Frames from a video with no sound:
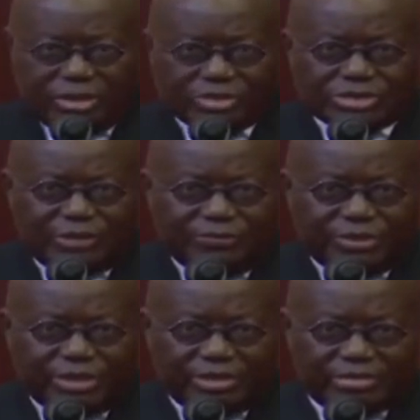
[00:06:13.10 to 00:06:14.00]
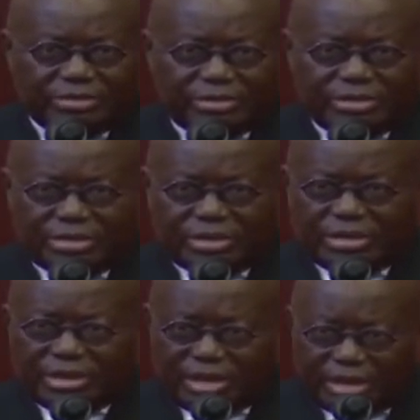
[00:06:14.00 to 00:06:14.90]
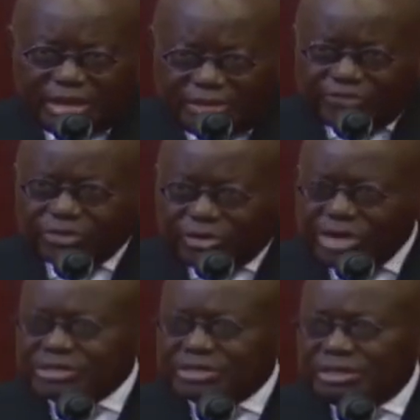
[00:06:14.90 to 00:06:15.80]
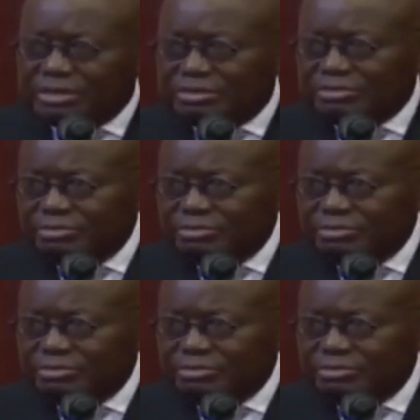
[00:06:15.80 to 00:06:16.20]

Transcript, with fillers: I know something even greater